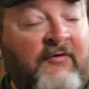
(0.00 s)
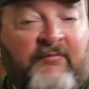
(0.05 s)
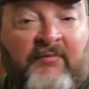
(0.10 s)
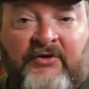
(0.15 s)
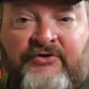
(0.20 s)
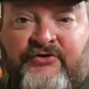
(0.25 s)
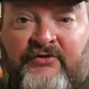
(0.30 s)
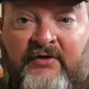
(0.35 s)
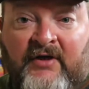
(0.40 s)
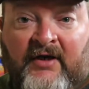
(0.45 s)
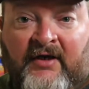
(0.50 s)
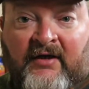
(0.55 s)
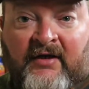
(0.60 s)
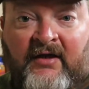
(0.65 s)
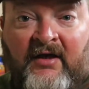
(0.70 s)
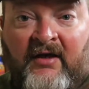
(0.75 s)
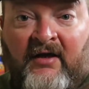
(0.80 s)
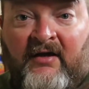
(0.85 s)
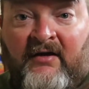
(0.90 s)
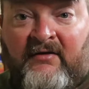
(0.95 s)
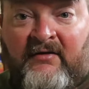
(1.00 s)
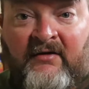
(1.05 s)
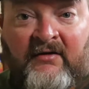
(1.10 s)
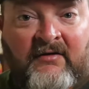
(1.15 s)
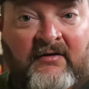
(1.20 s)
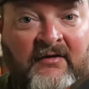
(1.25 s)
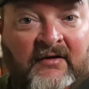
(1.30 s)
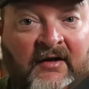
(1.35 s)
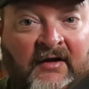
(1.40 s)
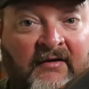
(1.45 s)
but you get again
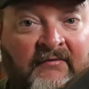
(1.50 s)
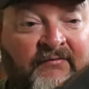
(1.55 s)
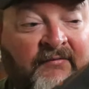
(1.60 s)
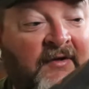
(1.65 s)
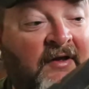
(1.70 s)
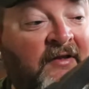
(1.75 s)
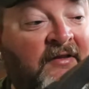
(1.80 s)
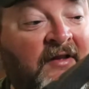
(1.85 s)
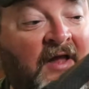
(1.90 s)
a, a,